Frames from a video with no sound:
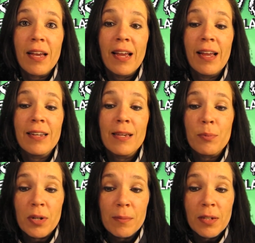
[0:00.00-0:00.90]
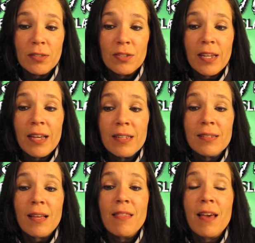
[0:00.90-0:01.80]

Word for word: and he pretty much says